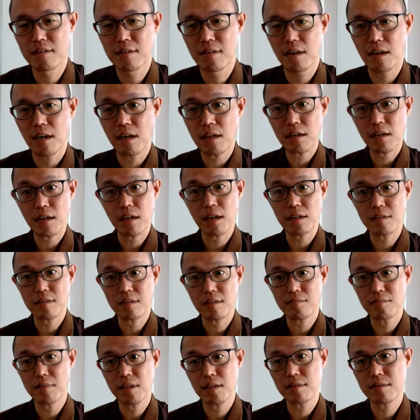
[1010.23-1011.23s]

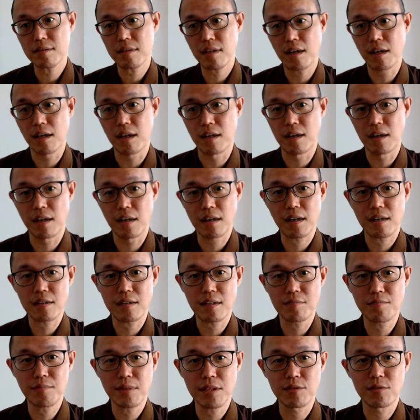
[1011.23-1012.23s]
Unenlightened beings are.
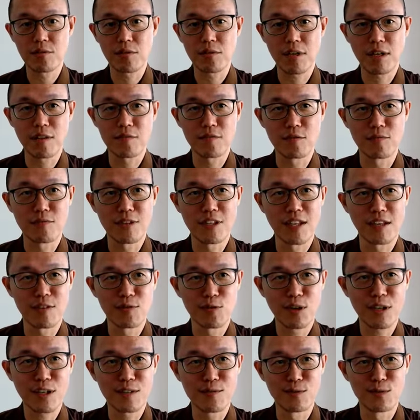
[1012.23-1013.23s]
Enlightened beings don't
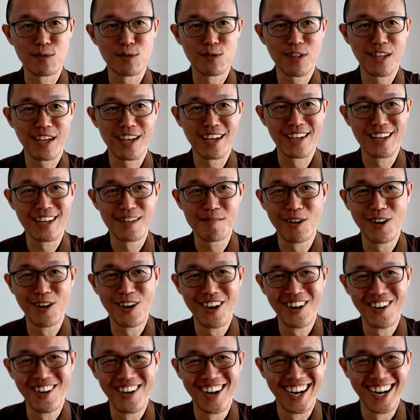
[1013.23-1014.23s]
have to do that
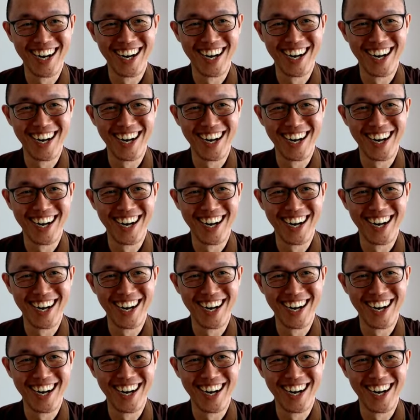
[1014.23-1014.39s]
anymore."